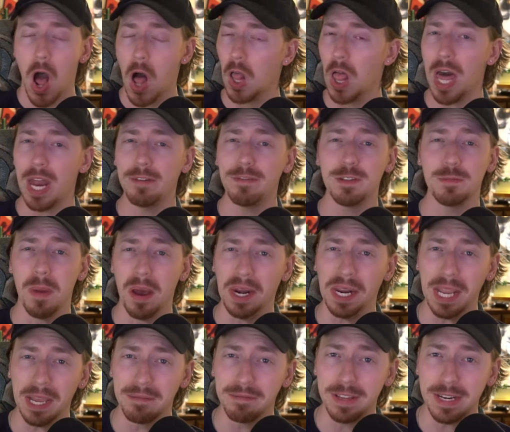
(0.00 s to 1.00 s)
a lot of his
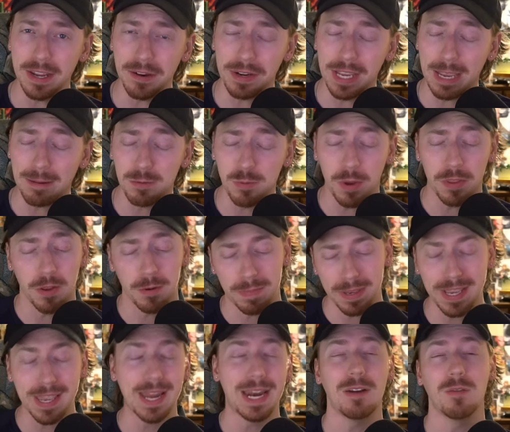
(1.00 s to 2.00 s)
money on video games, whether it
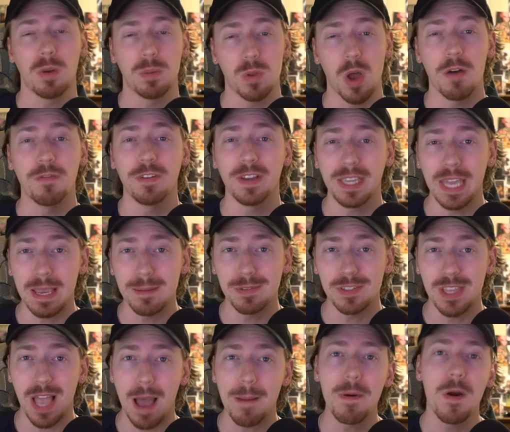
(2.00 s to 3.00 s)
be getting ripped off at
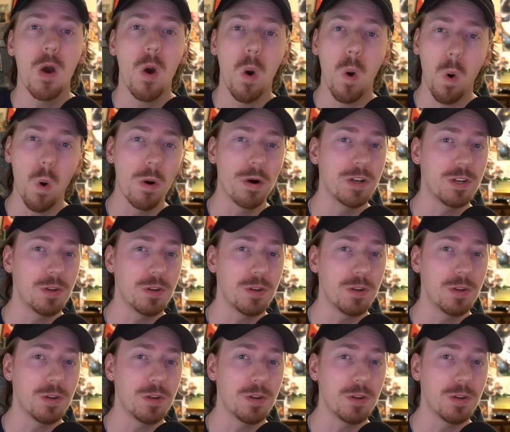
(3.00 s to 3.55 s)
GameStop or